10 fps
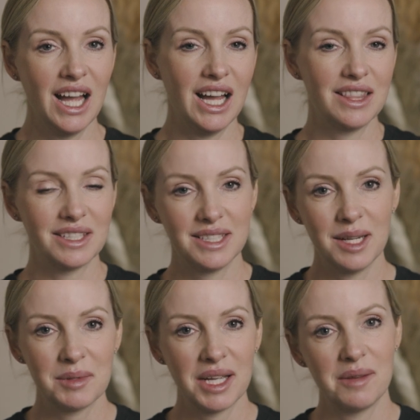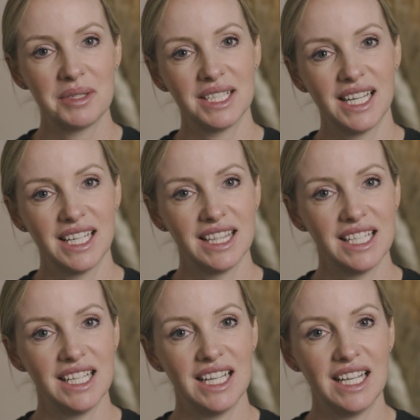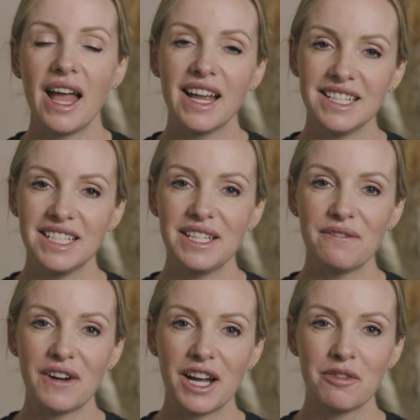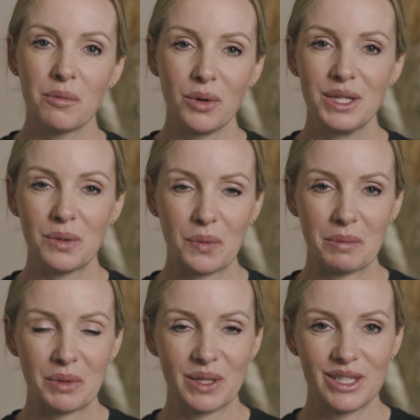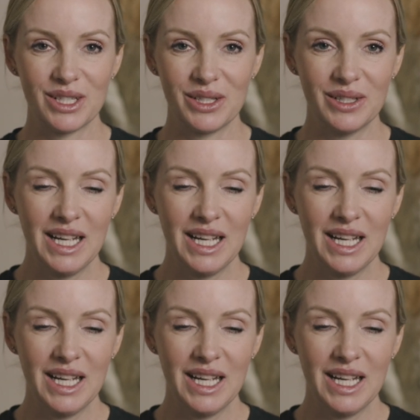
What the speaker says: at the same time as getting the 85.1.2,